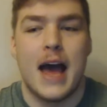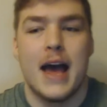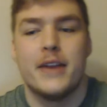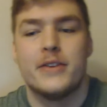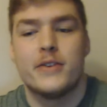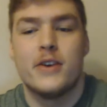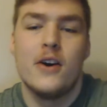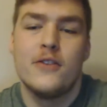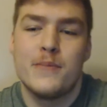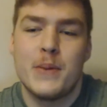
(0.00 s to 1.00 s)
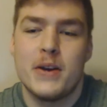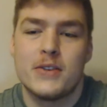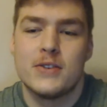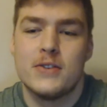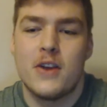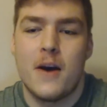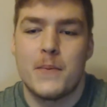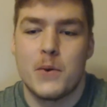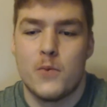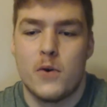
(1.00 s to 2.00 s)
and another person that
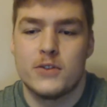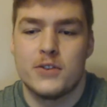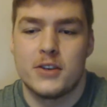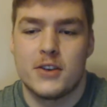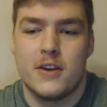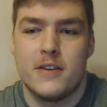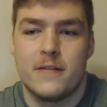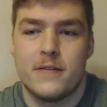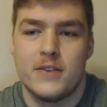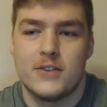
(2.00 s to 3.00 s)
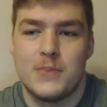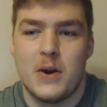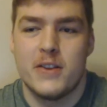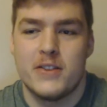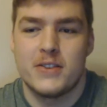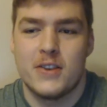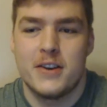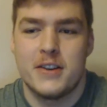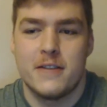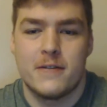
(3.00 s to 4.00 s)
I've been watching kind of inspired this
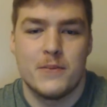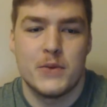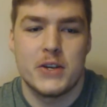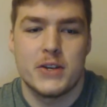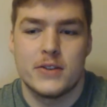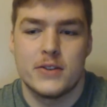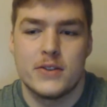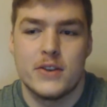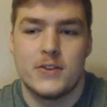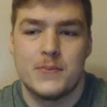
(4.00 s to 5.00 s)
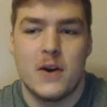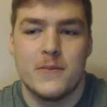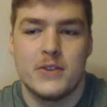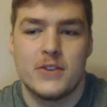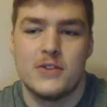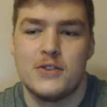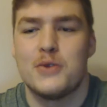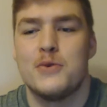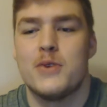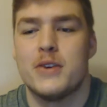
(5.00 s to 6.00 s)
idea for me, inspired me to
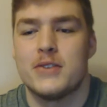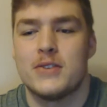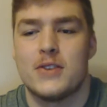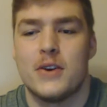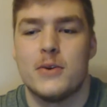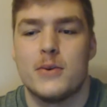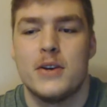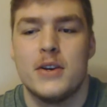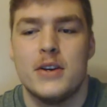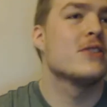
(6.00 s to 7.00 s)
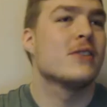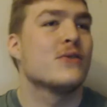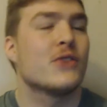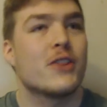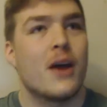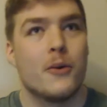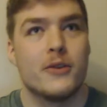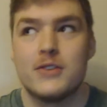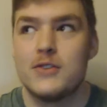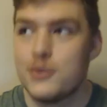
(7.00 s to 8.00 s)
do this. So this little thing that I
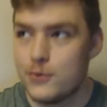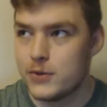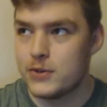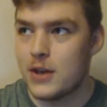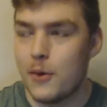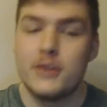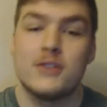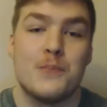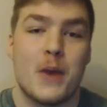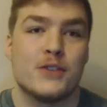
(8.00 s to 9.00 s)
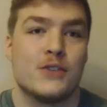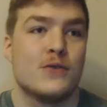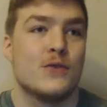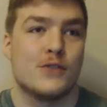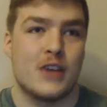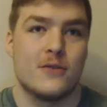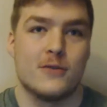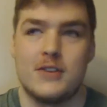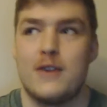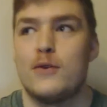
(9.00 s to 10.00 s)
wanted to do was I wanted to mention a few
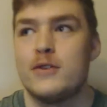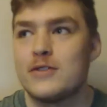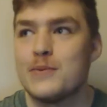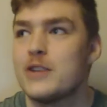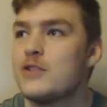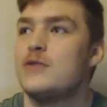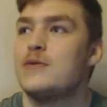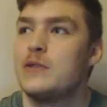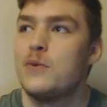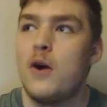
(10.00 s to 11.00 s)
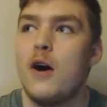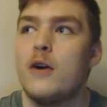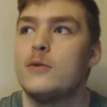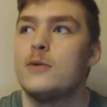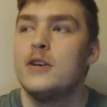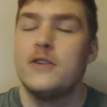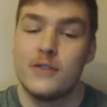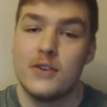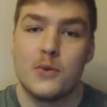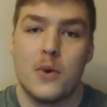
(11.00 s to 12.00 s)
channels, and I've wanted to mention them for a while,
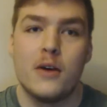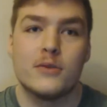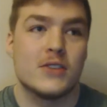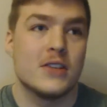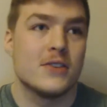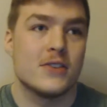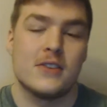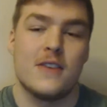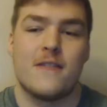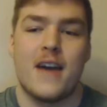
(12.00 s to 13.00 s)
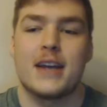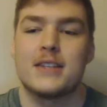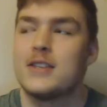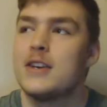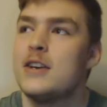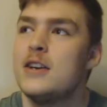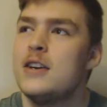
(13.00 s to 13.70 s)
for a little while since, in fact,